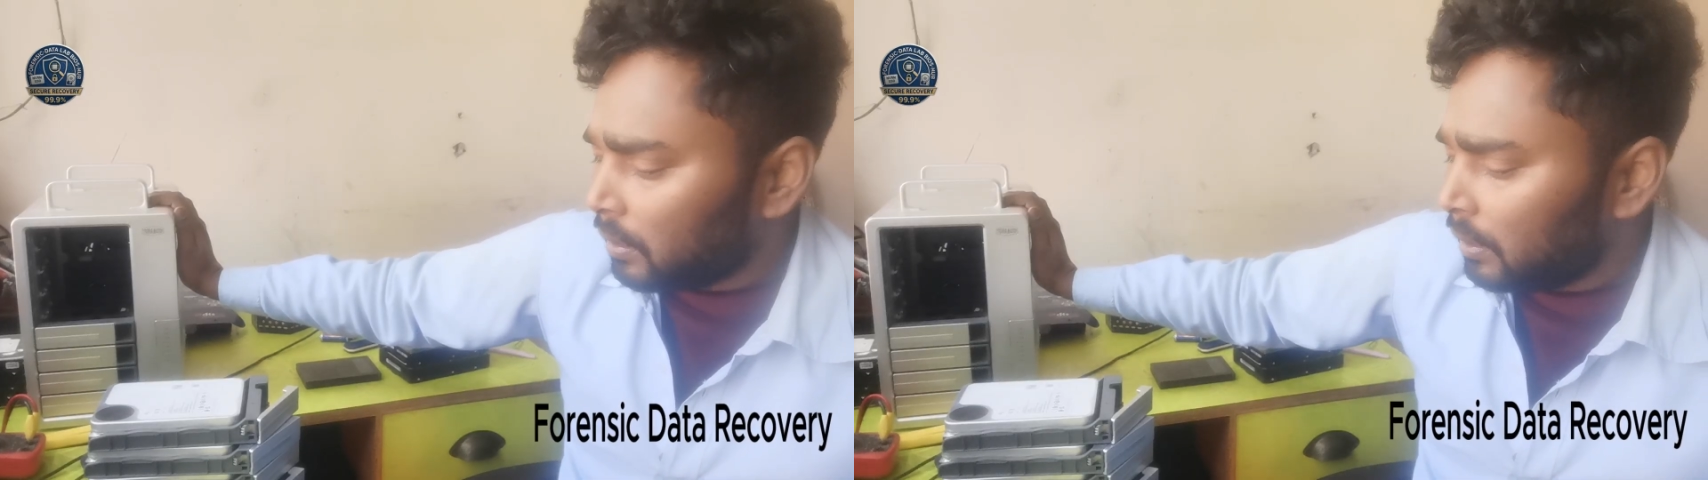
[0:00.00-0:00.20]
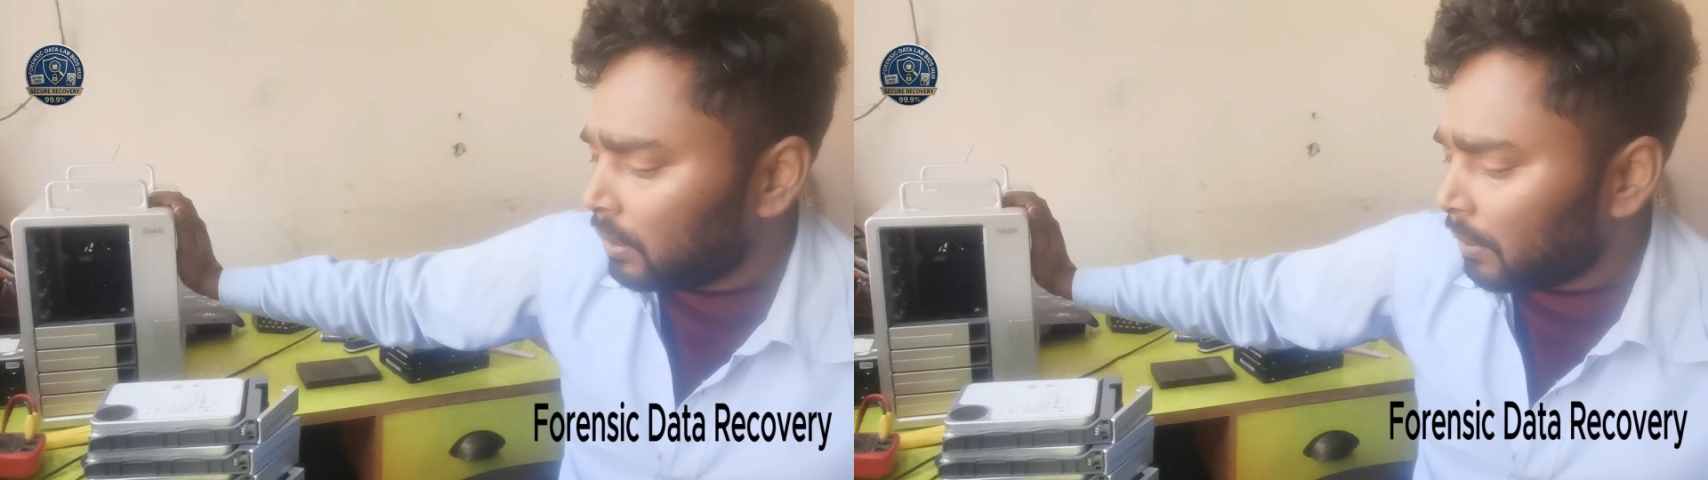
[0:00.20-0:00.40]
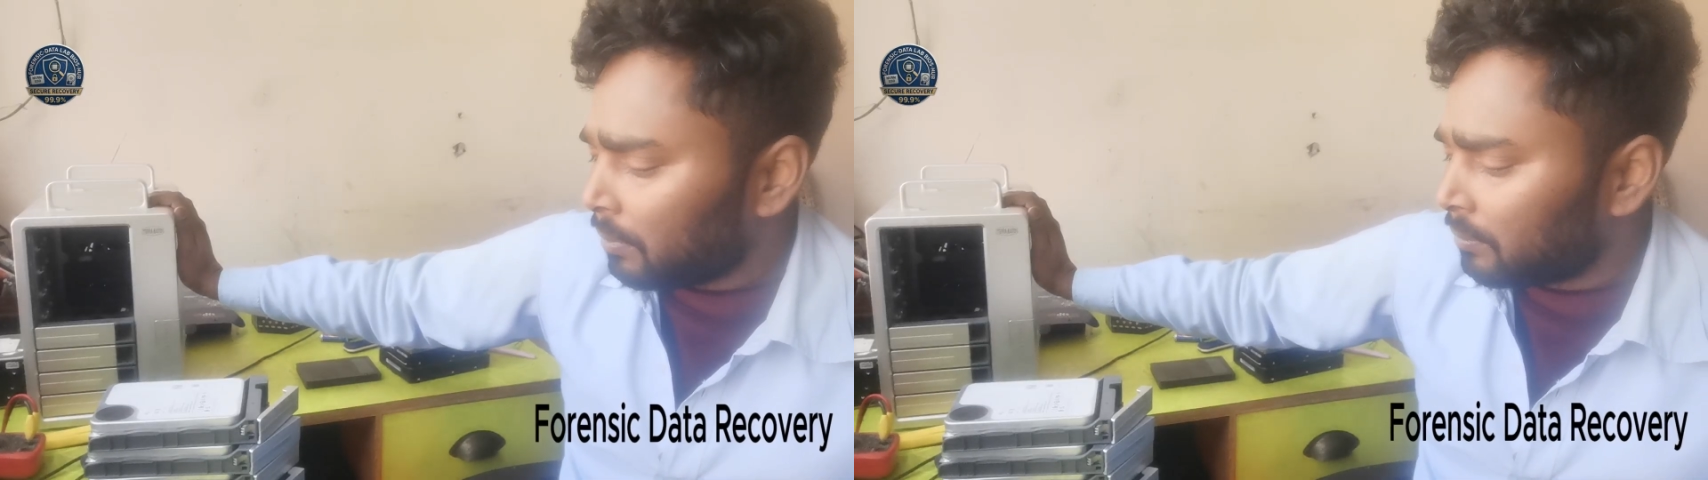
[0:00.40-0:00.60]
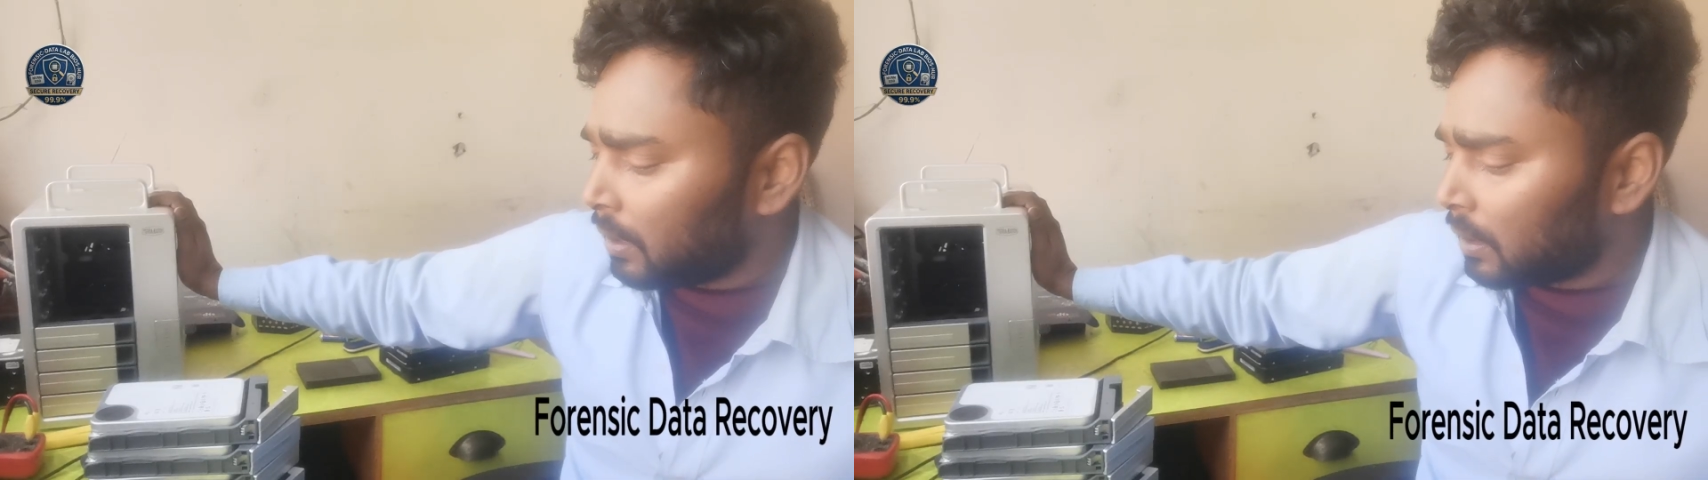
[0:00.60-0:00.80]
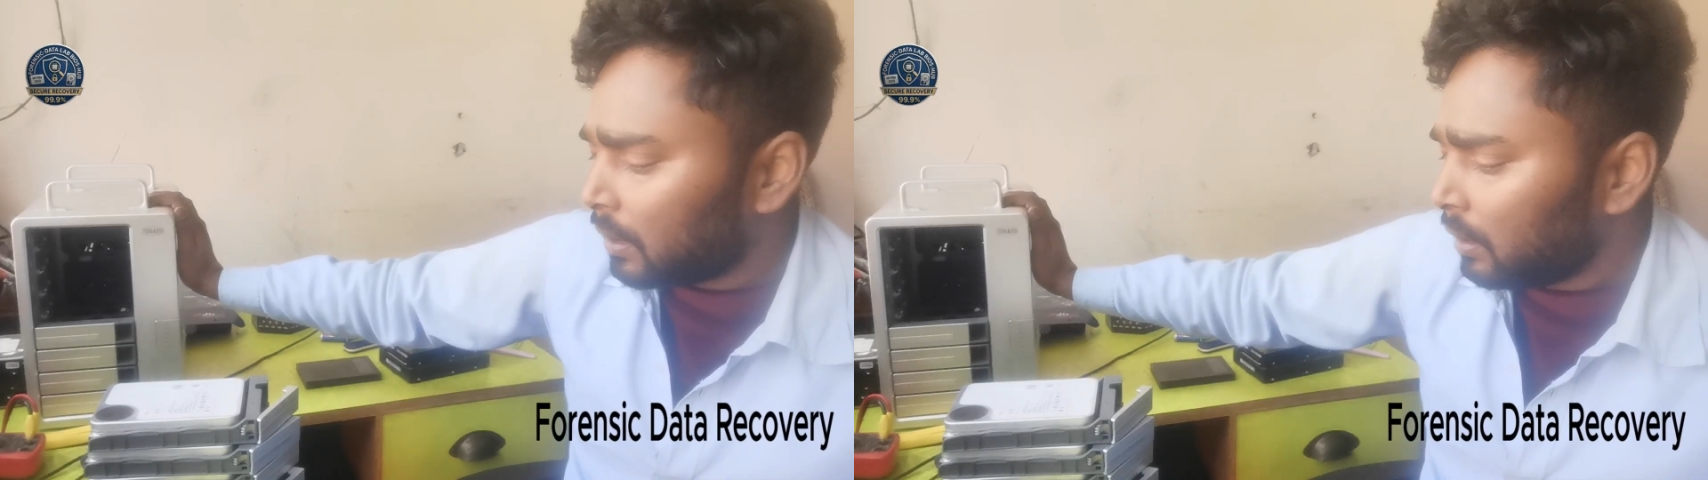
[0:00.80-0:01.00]
any type of
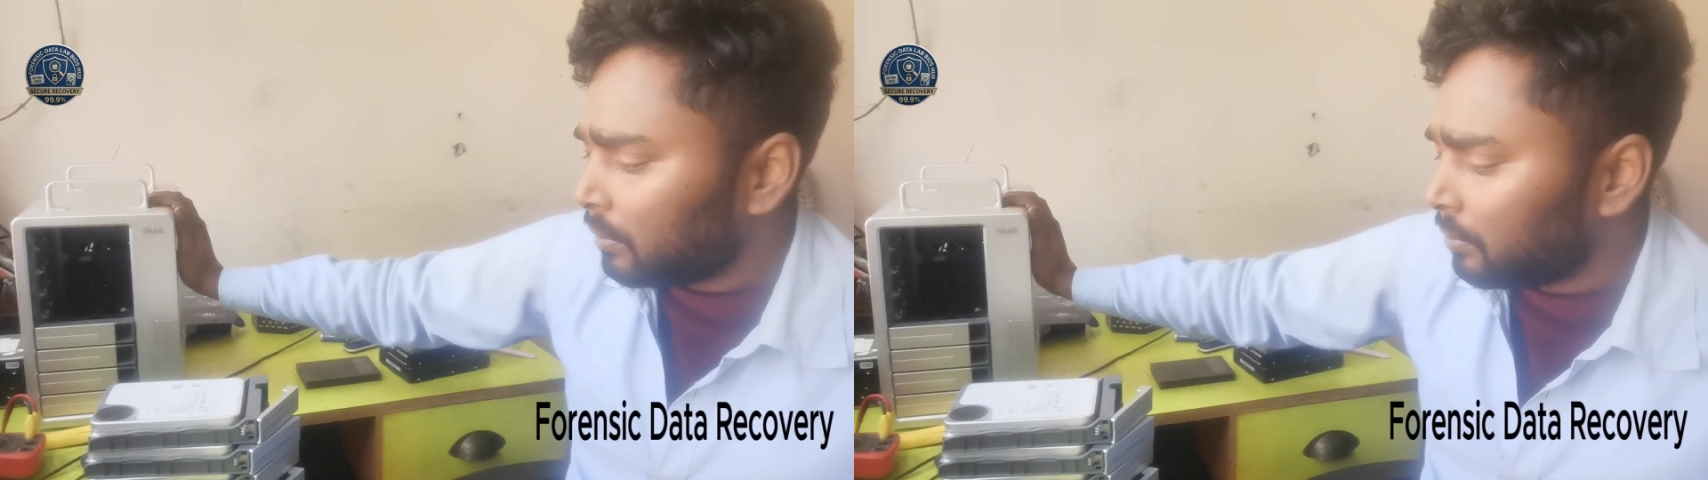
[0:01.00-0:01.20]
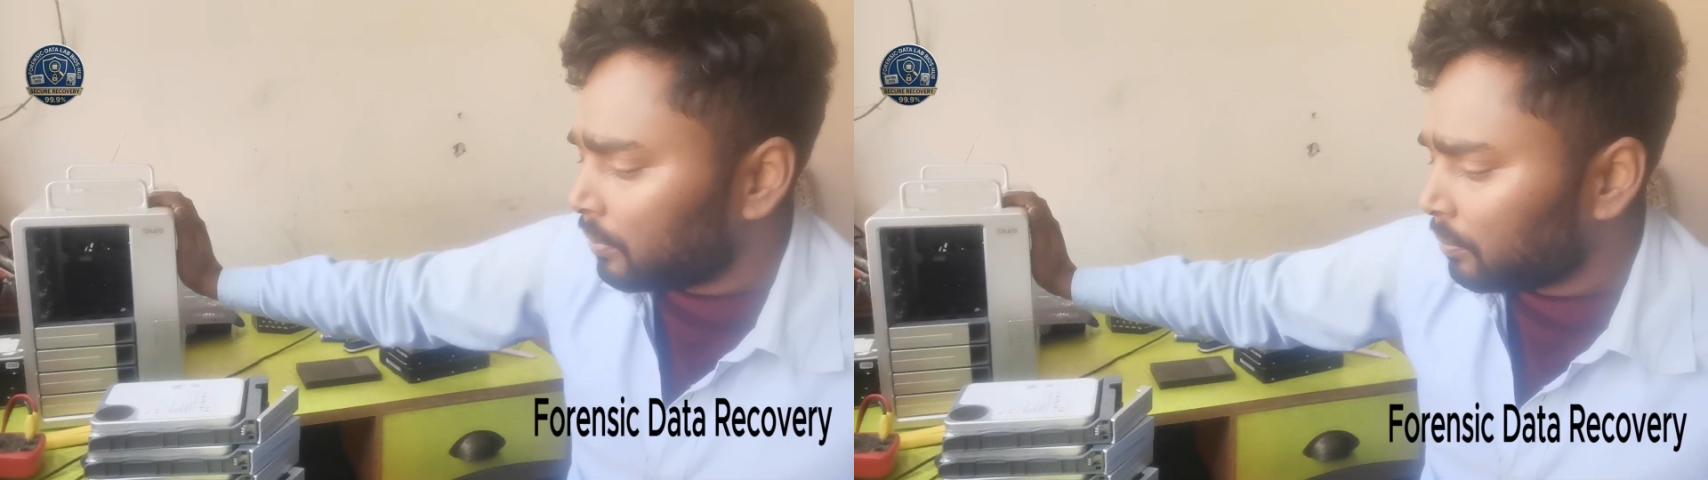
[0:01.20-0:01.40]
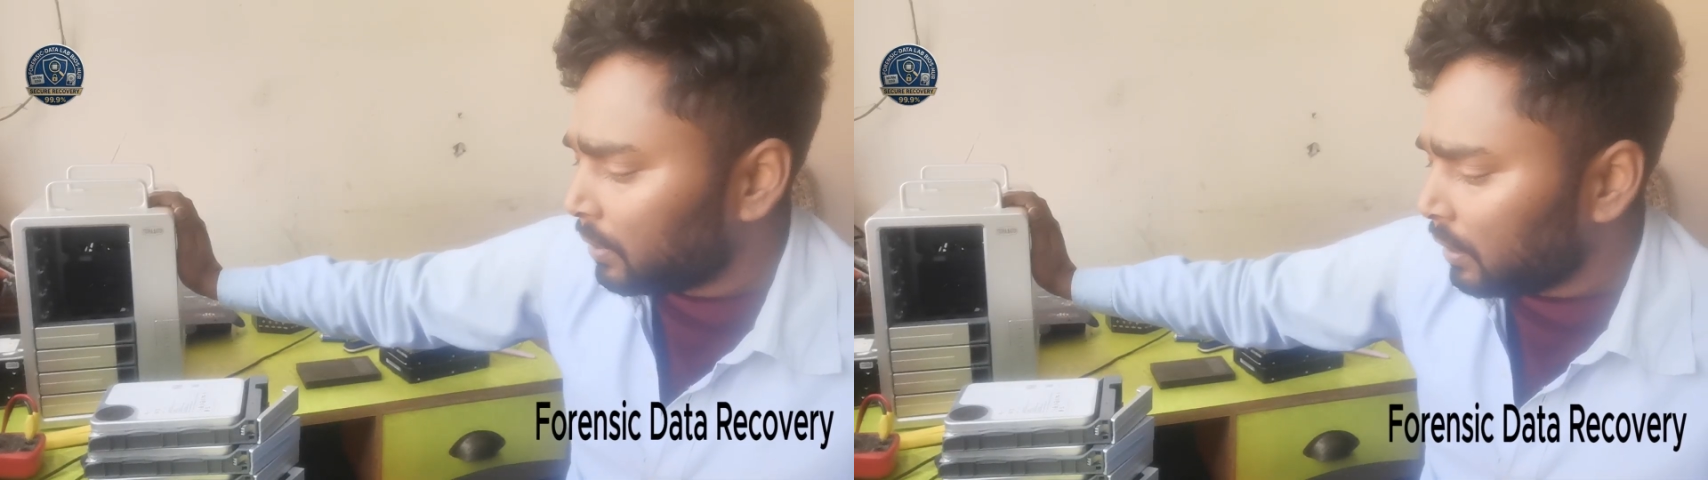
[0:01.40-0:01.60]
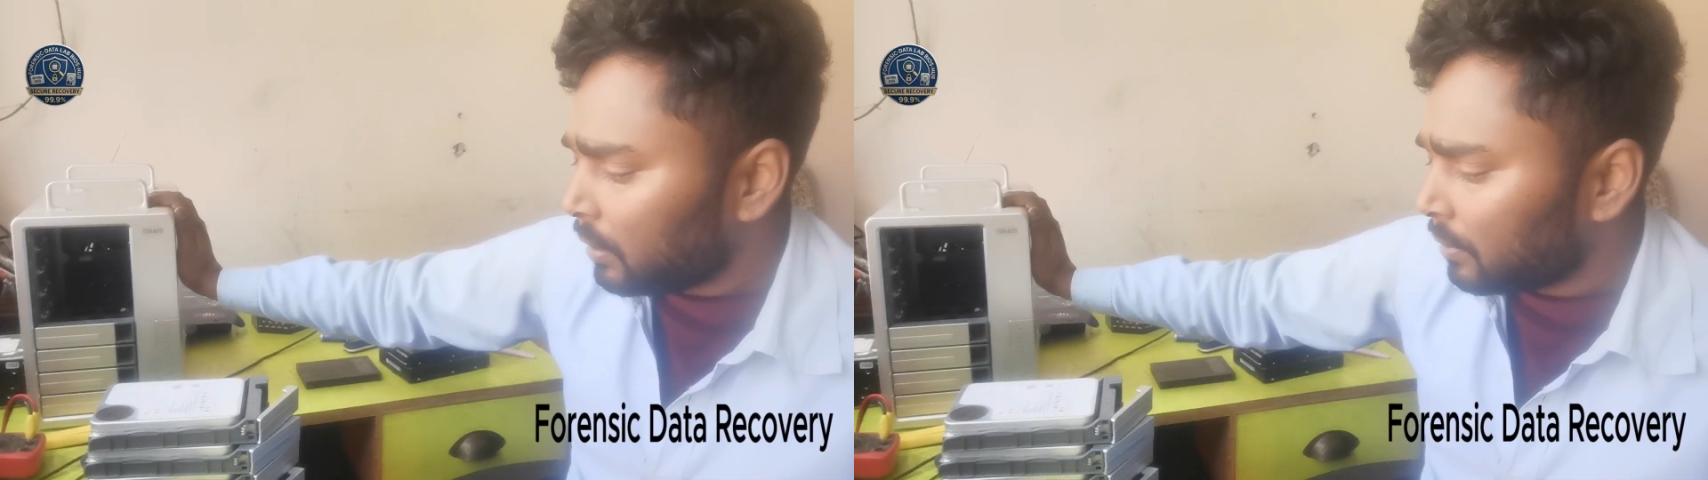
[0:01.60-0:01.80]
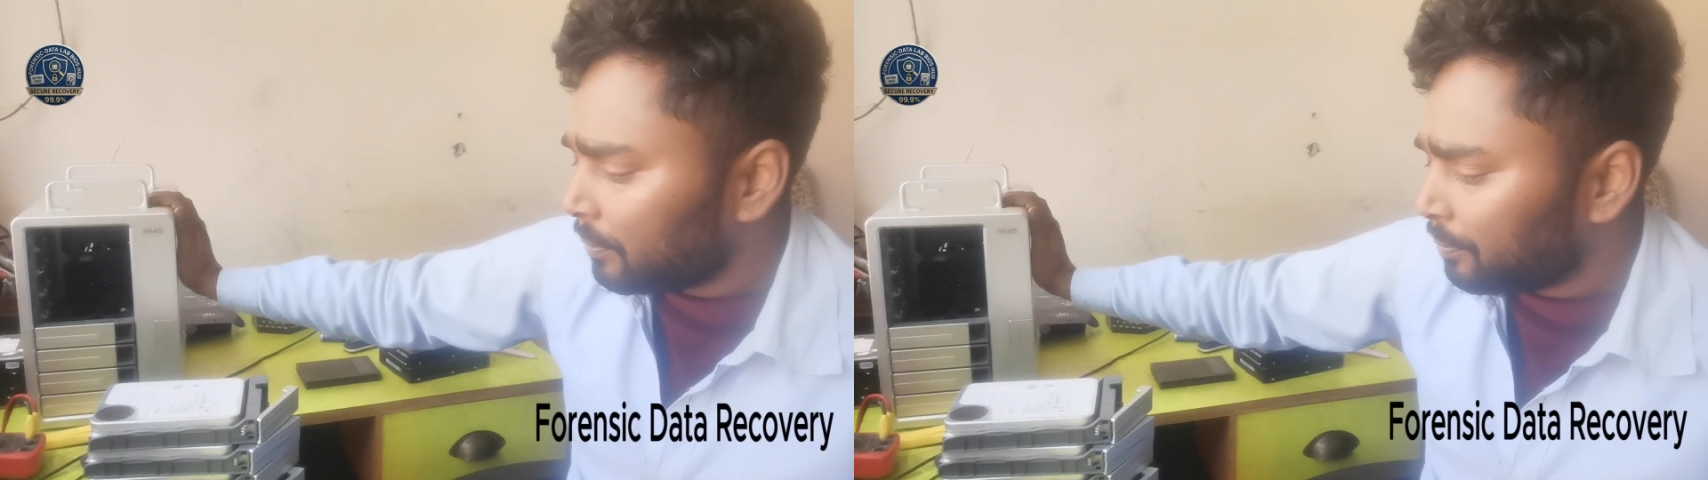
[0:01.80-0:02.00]
data from this,